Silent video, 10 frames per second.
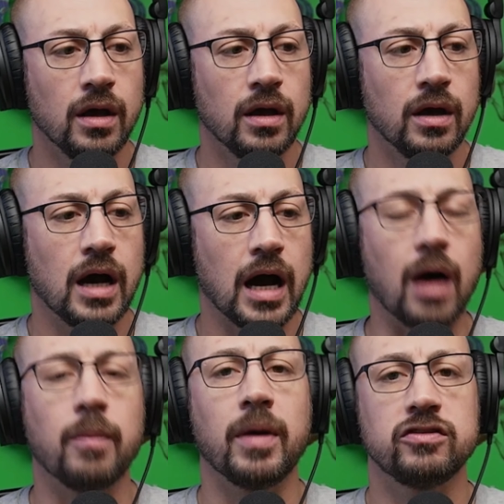how
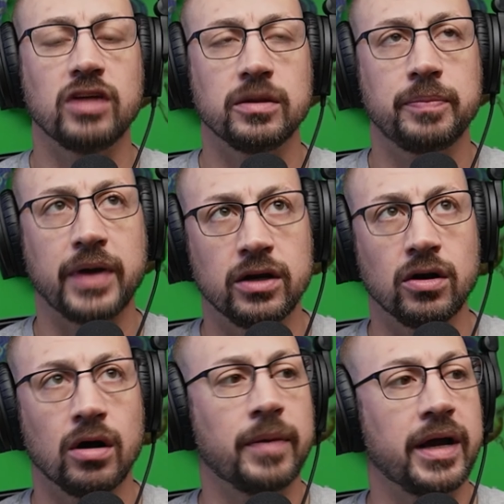much I depended on
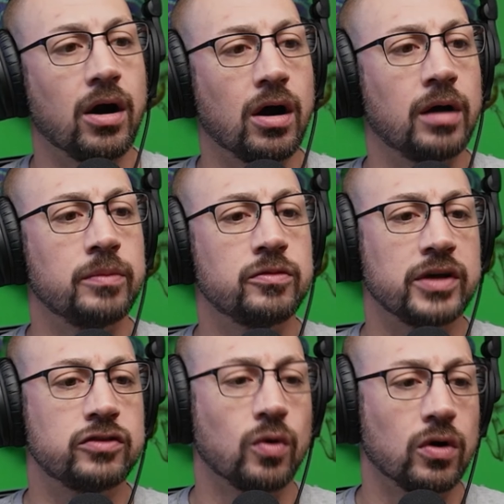my arms, my
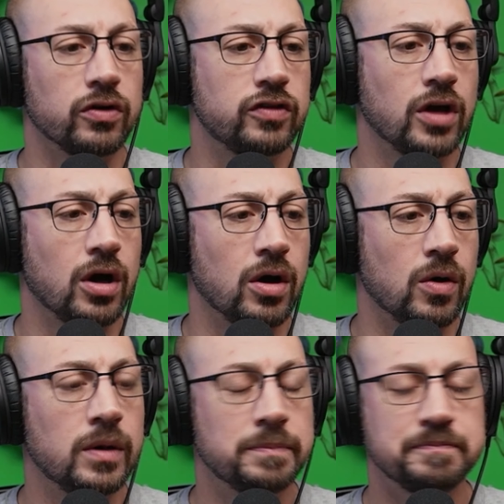torso,
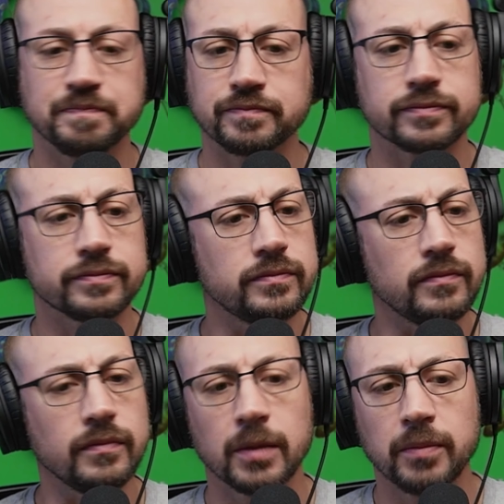
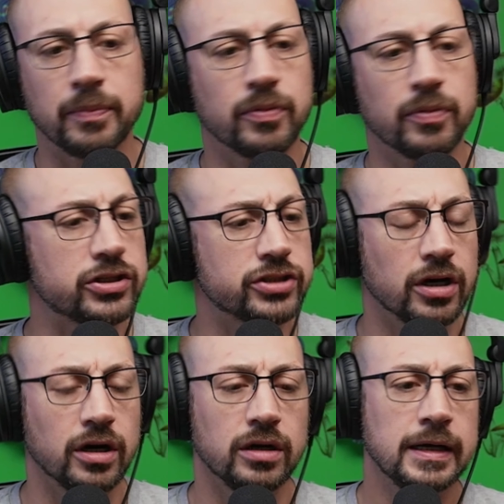my
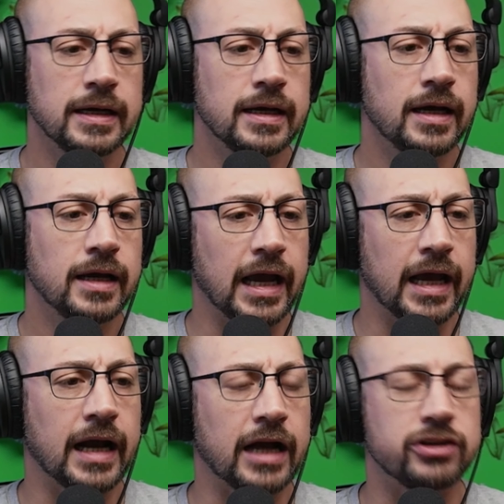pressure, and
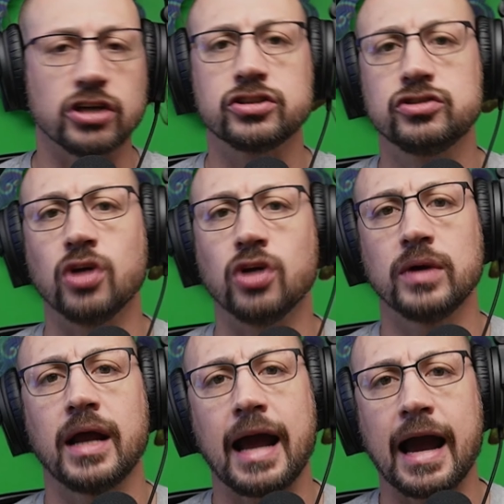I just don't
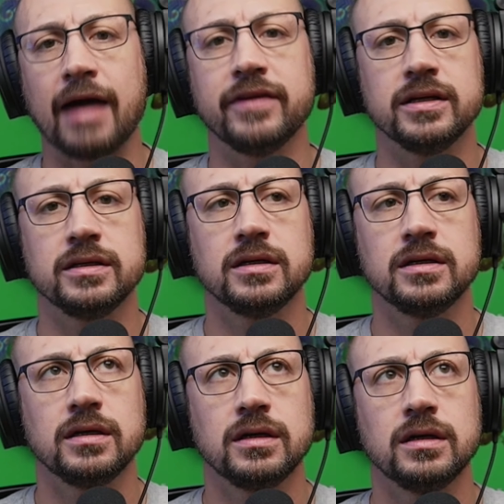have it
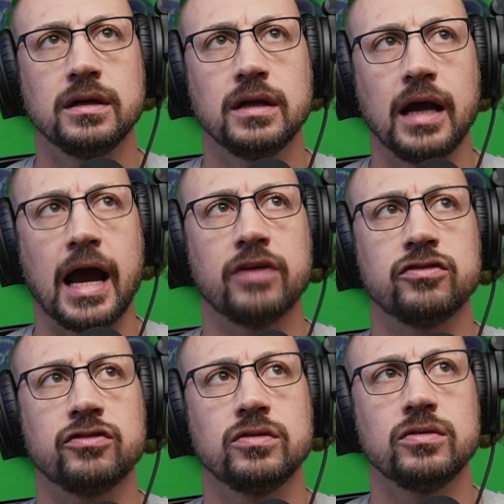as
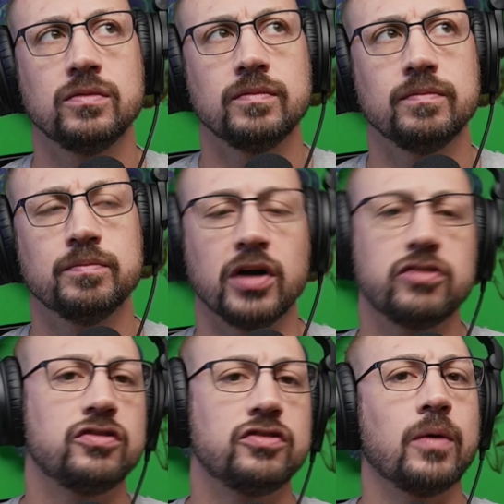much
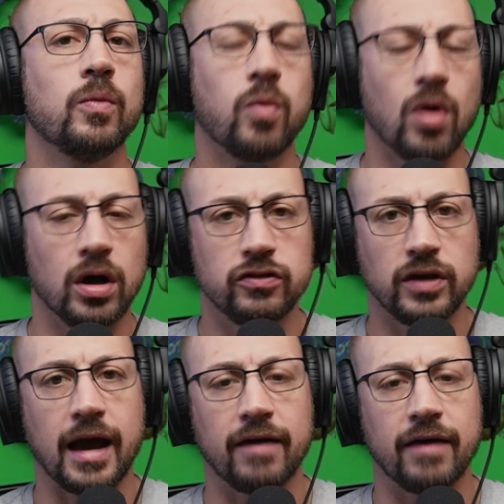as I want to
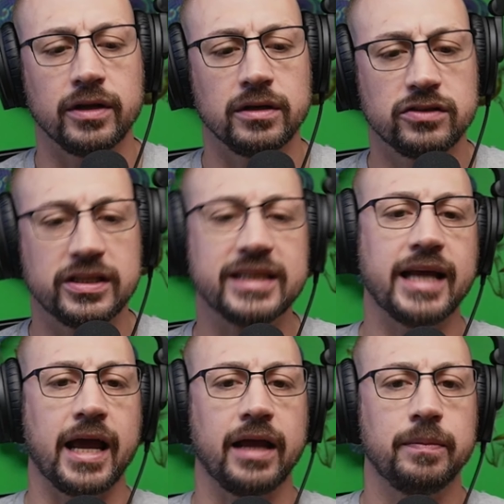have it
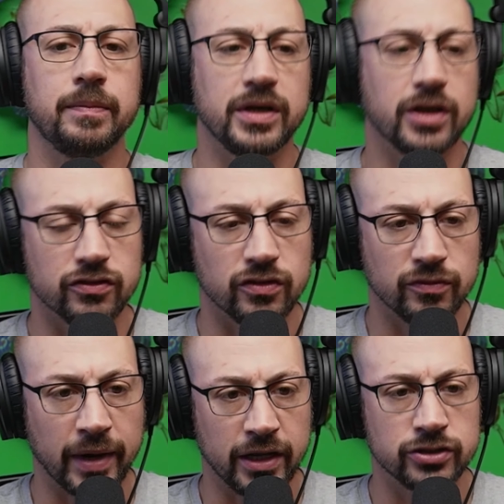today because of my
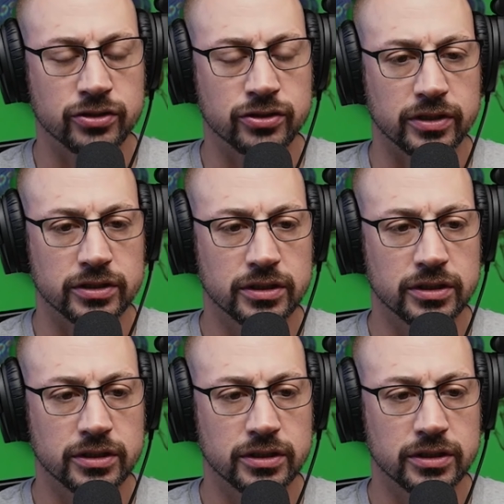injuries.